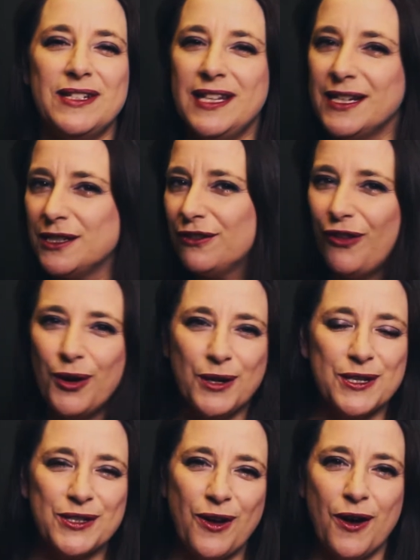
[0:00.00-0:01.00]
things to
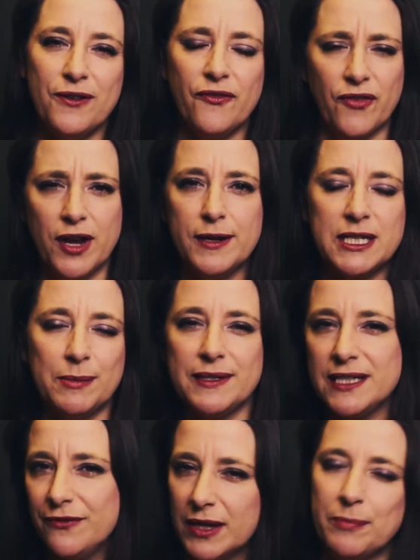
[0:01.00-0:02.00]
focus on, very
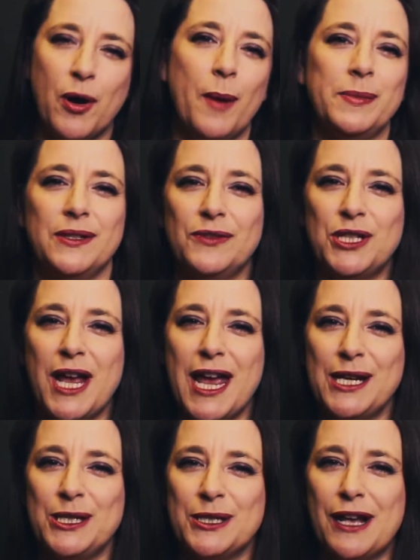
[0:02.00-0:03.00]
specific pops of
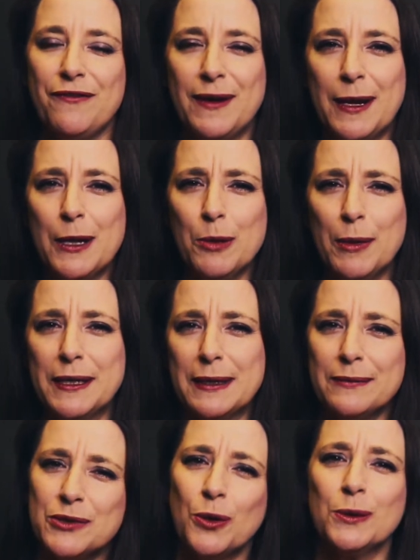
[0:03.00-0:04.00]
change. So I feel a little bit
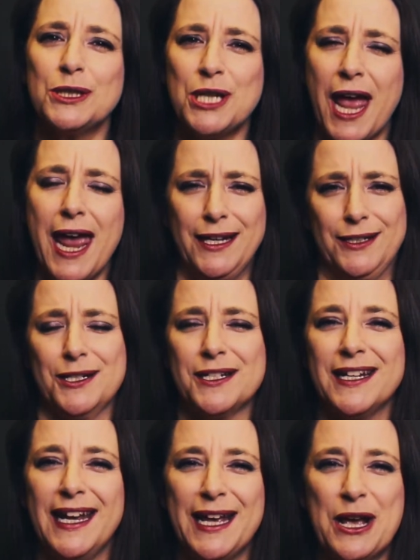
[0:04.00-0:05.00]
short-changed
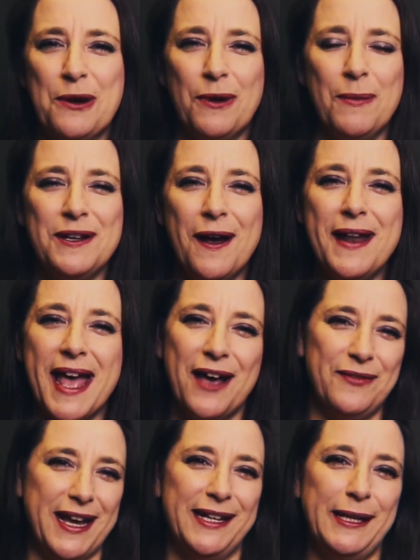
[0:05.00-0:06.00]
when we don't
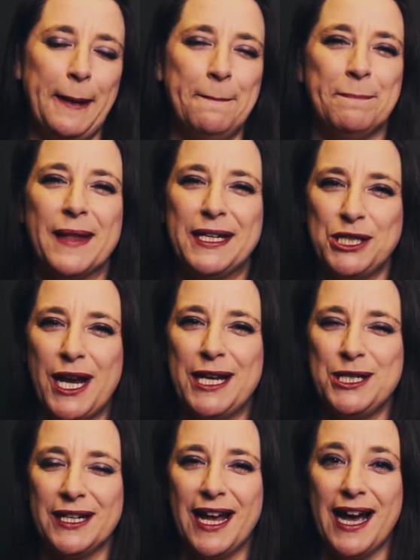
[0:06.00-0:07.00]
have any
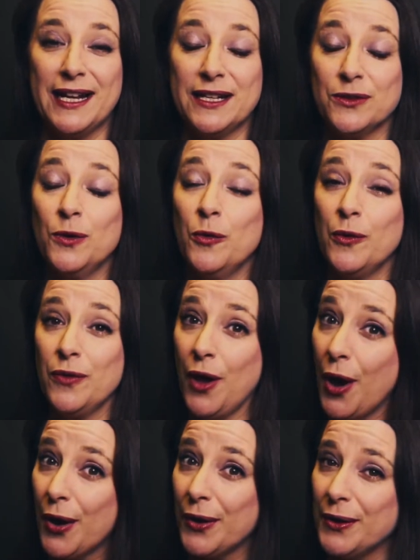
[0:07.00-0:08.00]
changing lines,
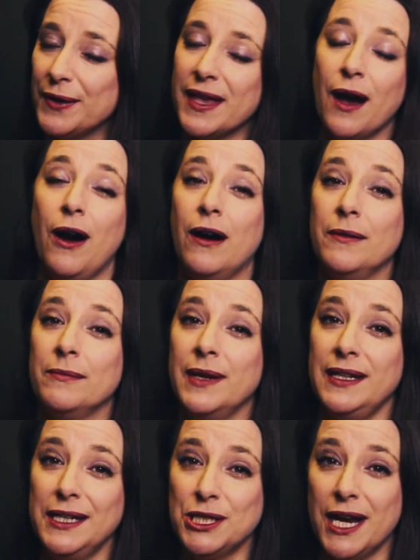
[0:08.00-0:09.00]
although there are
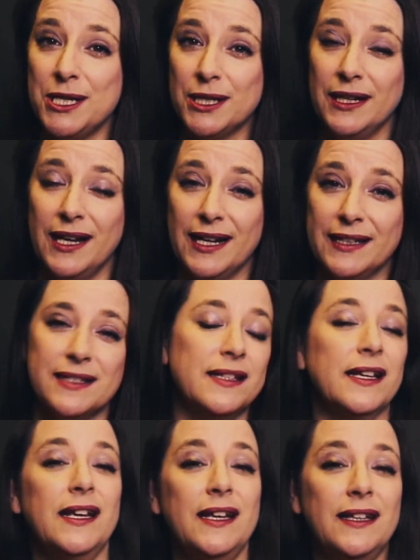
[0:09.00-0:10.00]
many changing lines
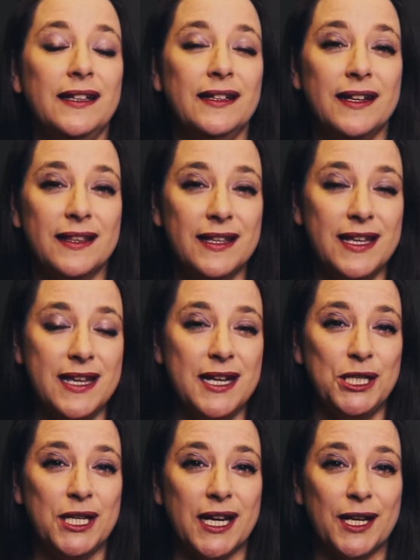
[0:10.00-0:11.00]
in the I
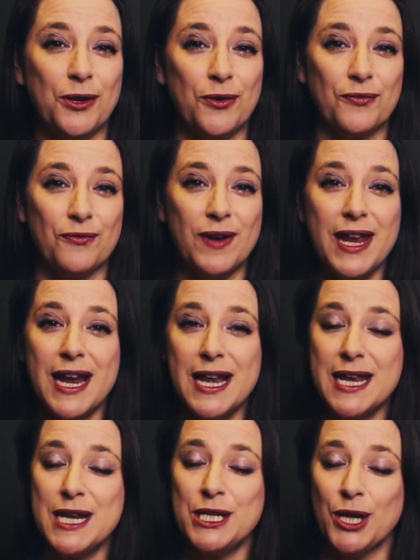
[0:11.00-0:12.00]
Ching you
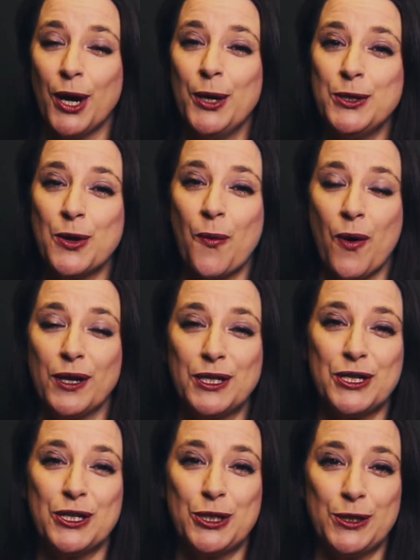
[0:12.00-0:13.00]
really don't
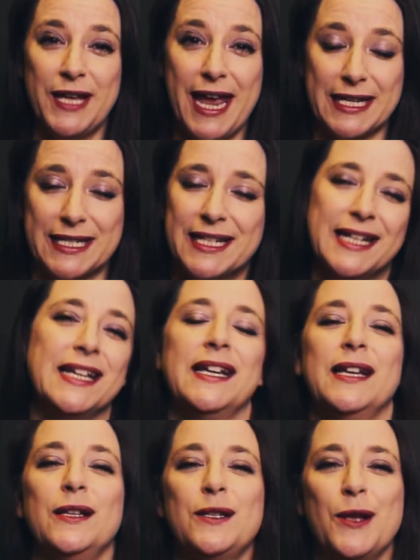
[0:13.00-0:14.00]
want to get.
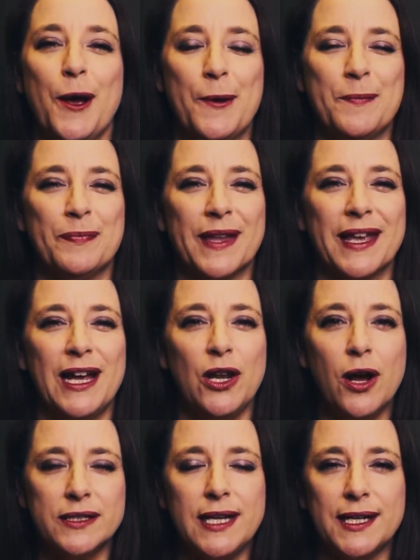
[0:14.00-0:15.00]
So
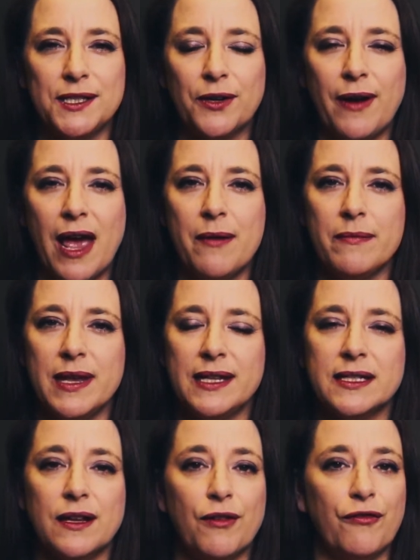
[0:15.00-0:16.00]
locked hexagram
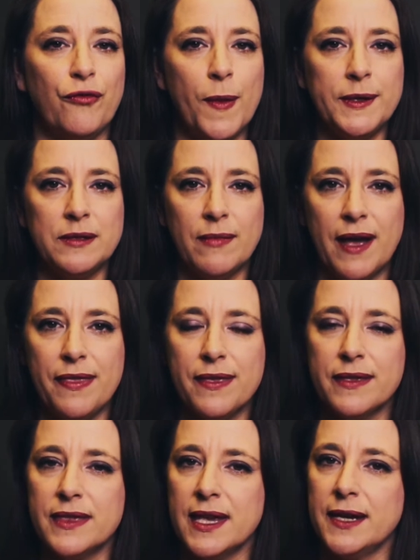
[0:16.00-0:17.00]
means for this month
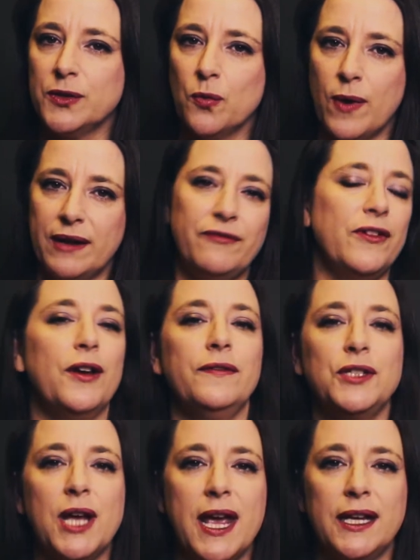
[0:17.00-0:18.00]
there is one flow of
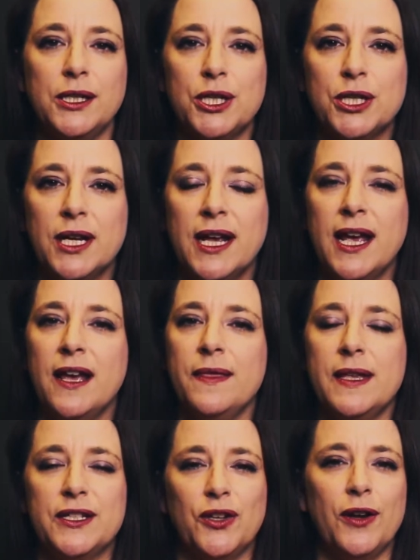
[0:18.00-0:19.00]
change.
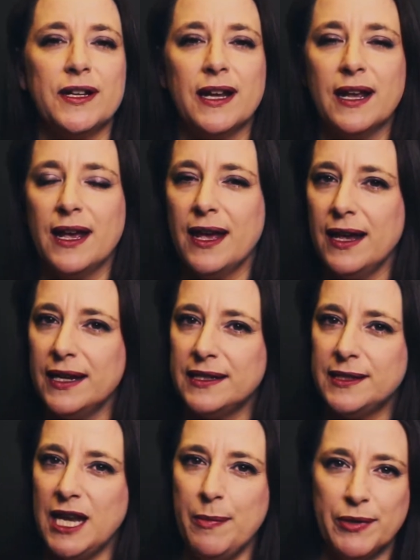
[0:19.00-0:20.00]
There's not a
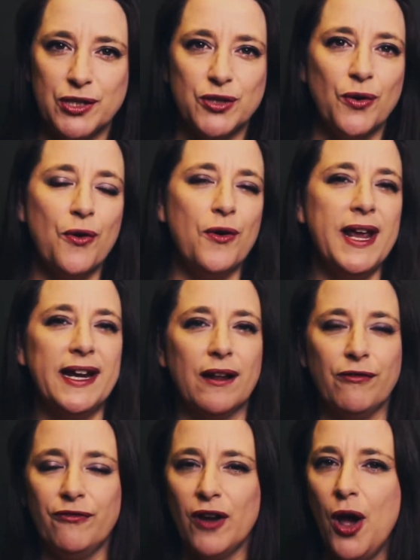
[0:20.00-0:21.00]
deeper story and a
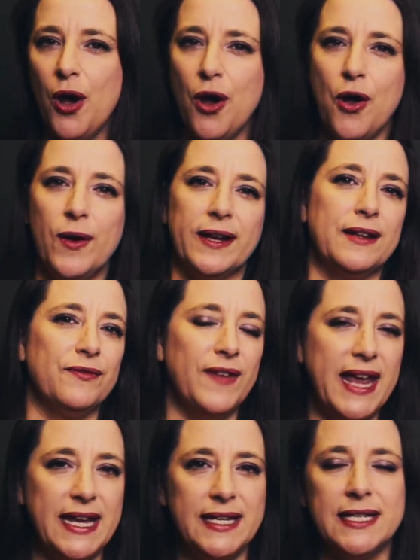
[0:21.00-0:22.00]
flow, an
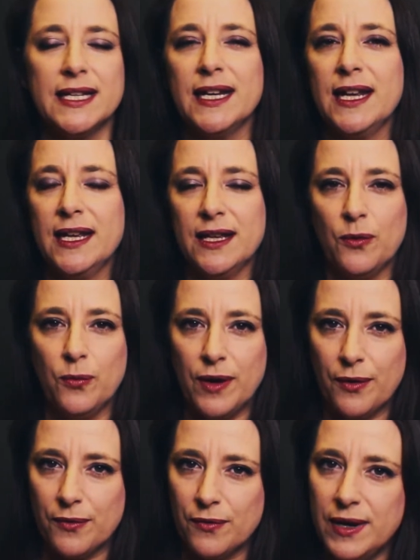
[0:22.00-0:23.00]
event. We
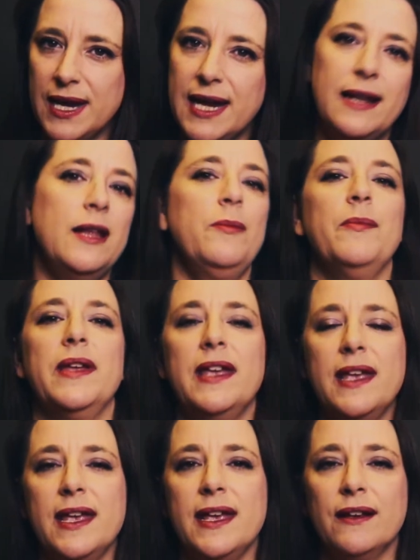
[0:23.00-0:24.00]
are really
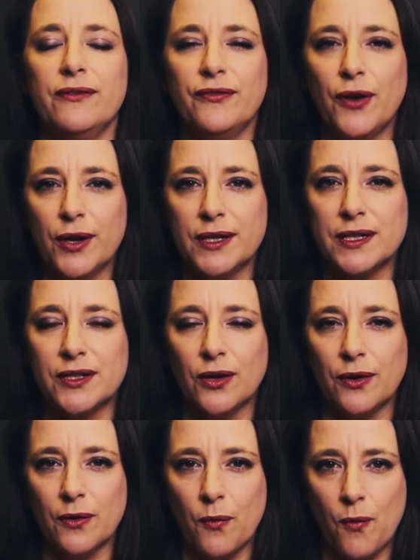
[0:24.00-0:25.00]
being focused
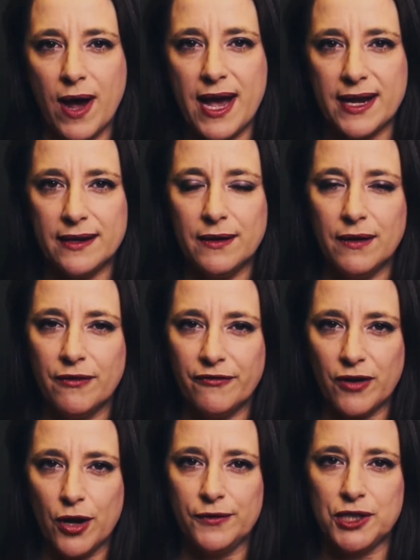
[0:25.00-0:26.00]
on one
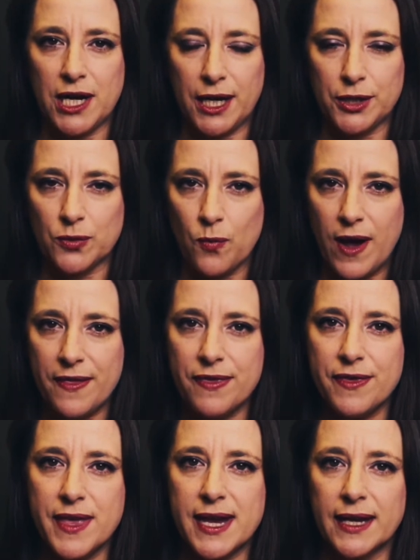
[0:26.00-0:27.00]
flow of change, one
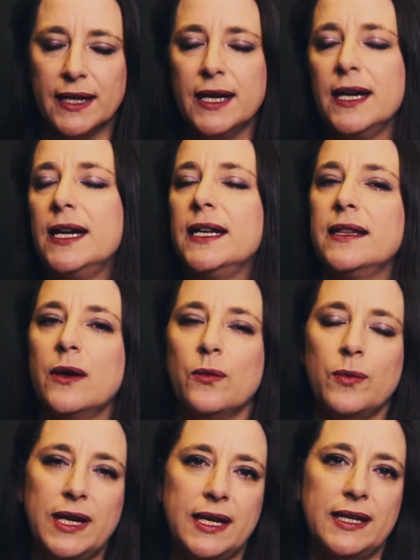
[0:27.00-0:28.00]
thing that
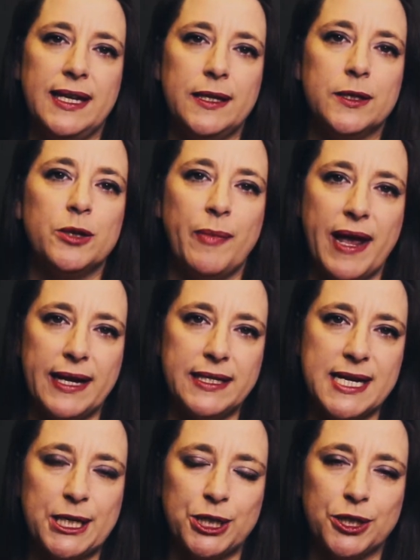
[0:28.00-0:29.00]
we need to pay
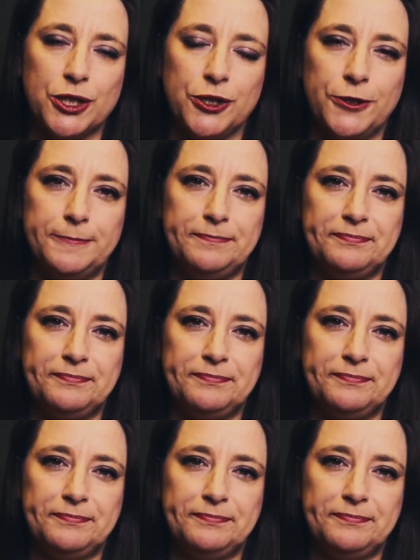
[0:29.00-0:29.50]
attention to.